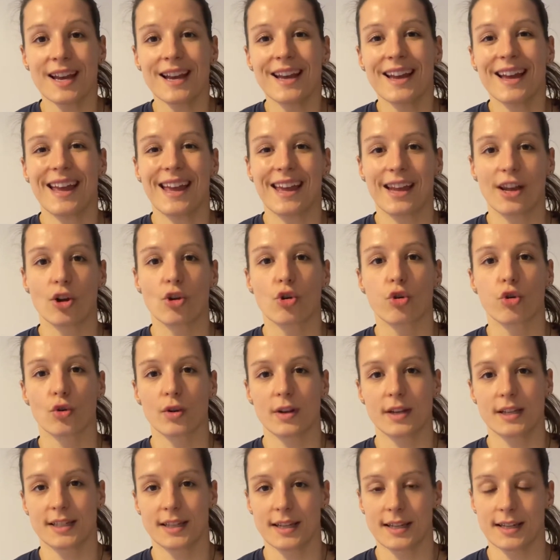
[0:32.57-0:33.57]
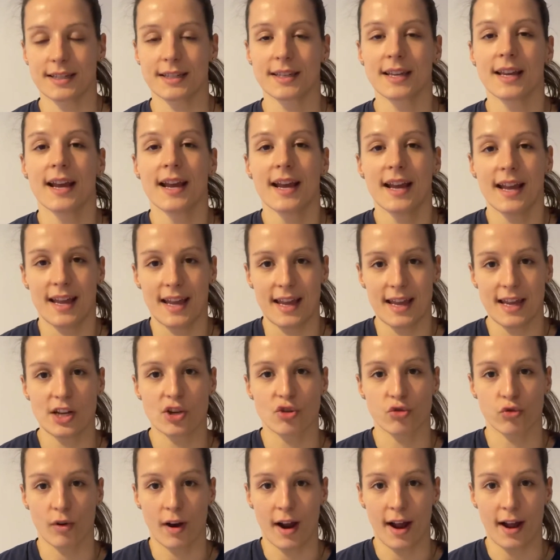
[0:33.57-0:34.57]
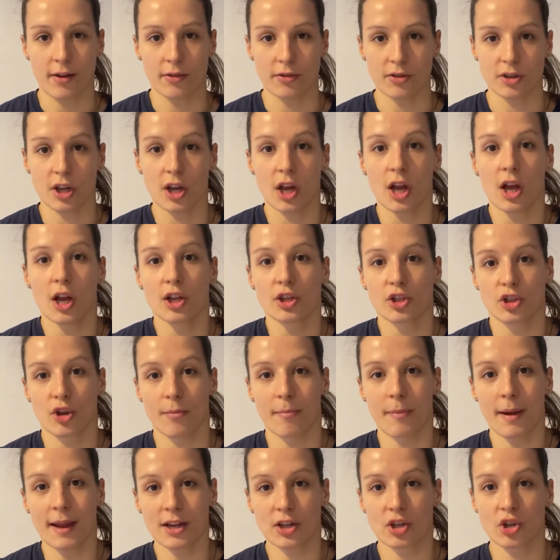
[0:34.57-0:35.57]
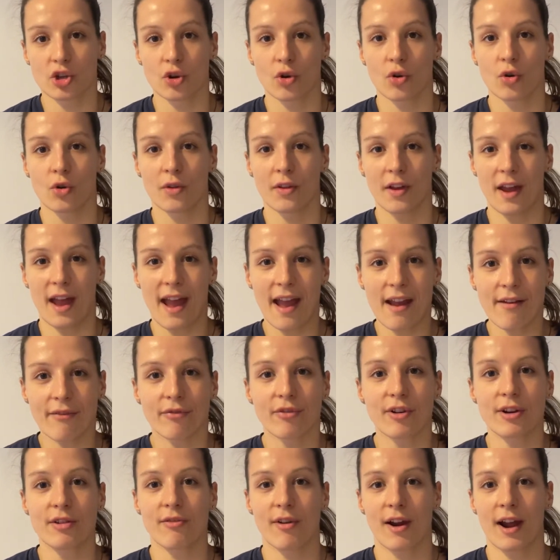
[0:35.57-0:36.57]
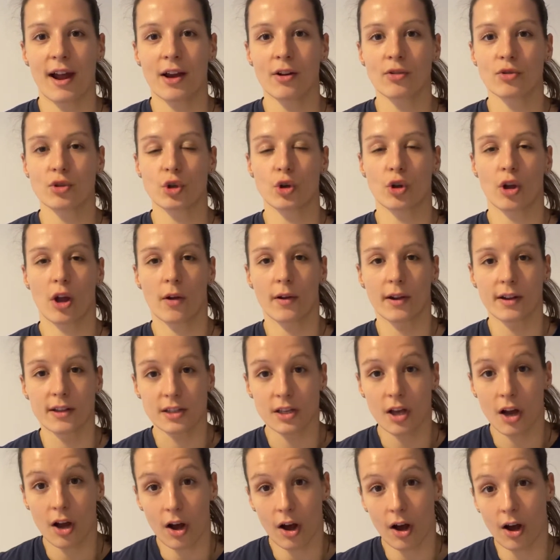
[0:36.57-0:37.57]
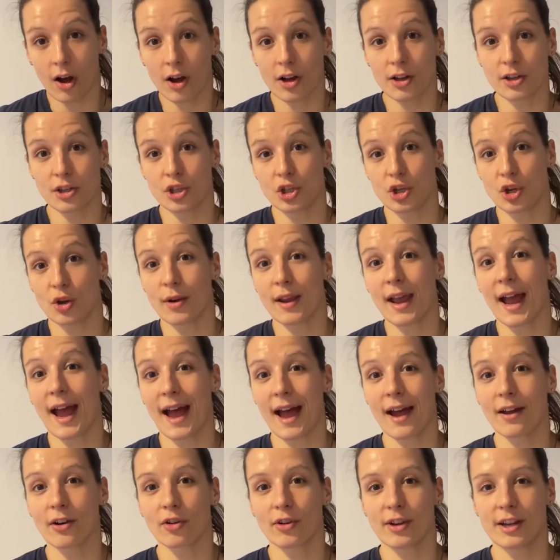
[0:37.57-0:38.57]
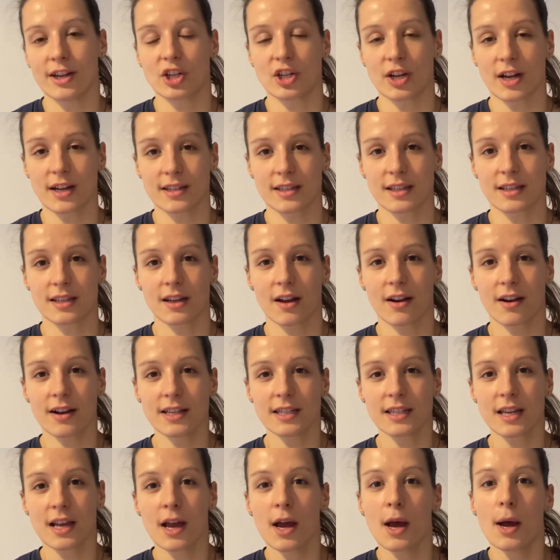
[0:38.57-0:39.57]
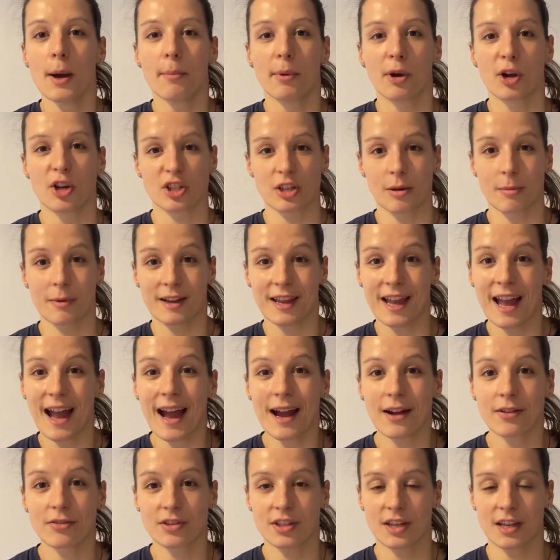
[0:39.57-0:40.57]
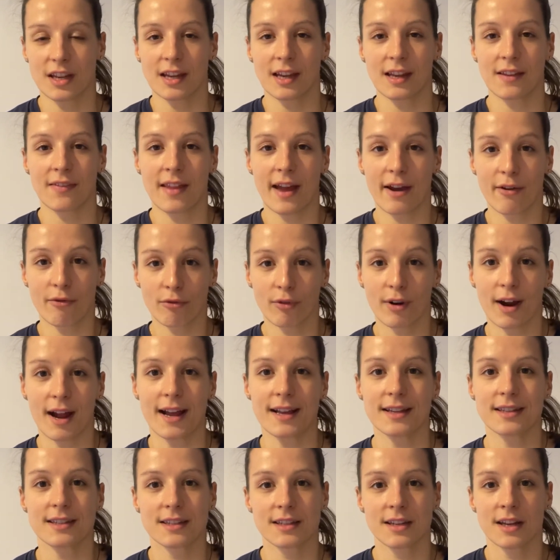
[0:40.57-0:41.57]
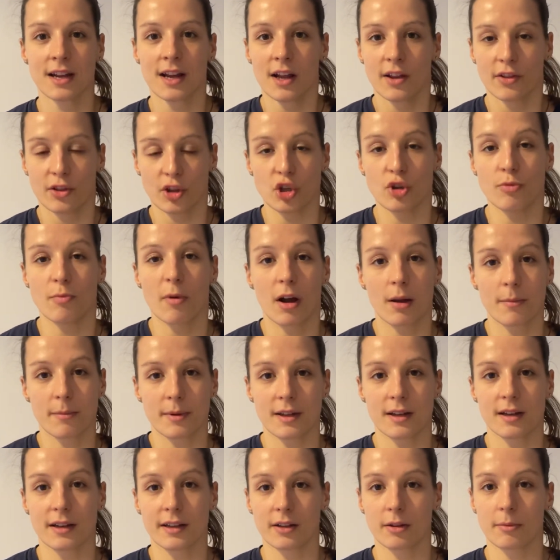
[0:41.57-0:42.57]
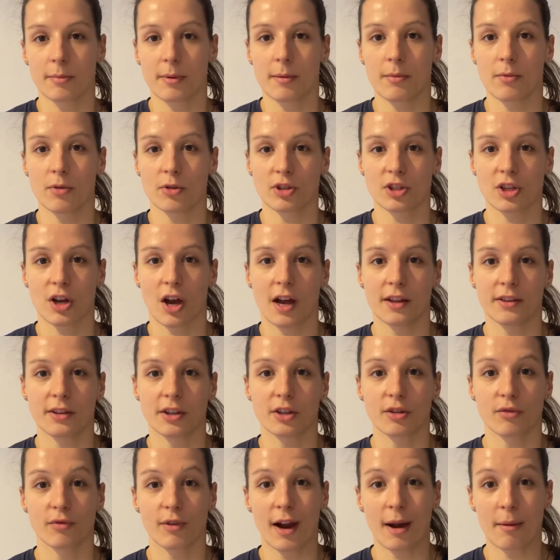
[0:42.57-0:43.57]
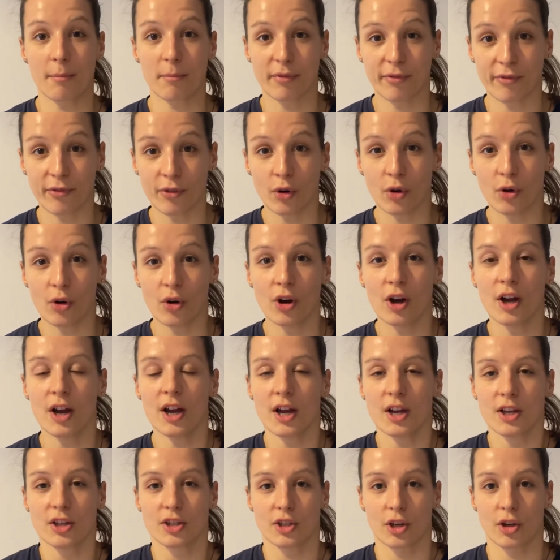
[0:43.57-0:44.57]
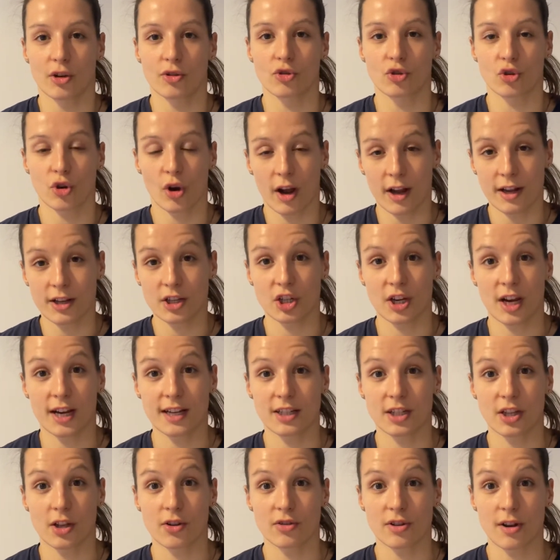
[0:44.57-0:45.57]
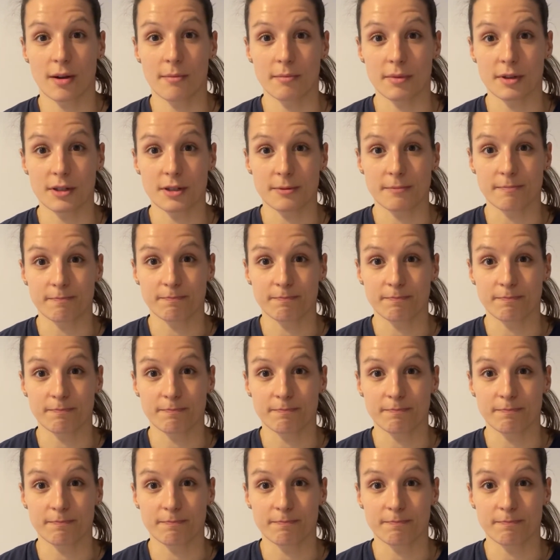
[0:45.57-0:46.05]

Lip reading: increases each round. So make sure that every round you're going as hard as you can on each exercise, because I'm accounting in that rest that you might be a little bit more tired than the round before. So try and chase those numbers.